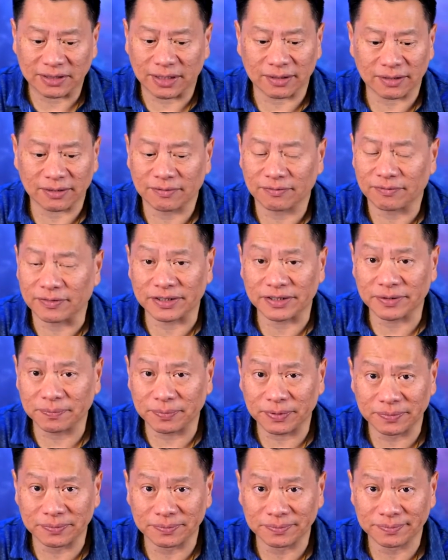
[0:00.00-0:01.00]
That's it.
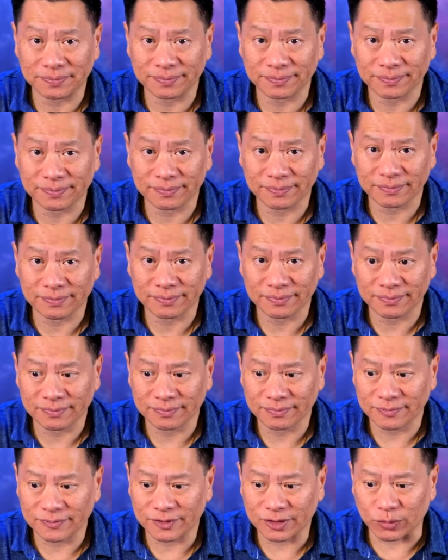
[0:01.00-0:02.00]
Very simple.
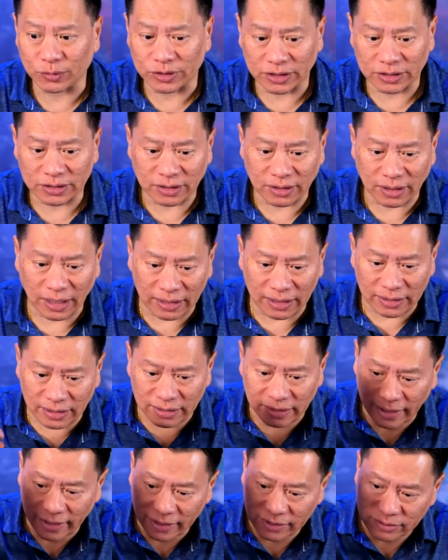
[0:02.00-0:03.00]
So we just
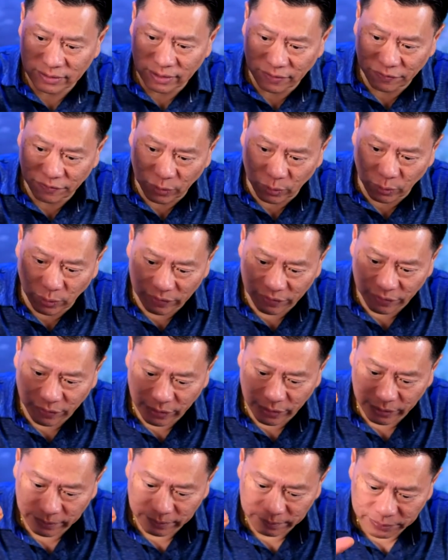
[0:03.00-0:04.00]
add that extra fuel
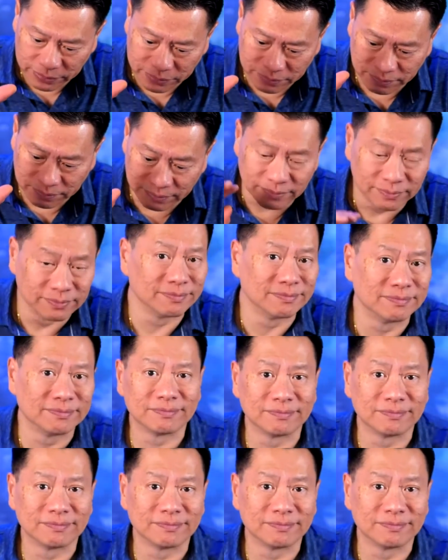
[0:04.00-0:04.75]
for you. Boom.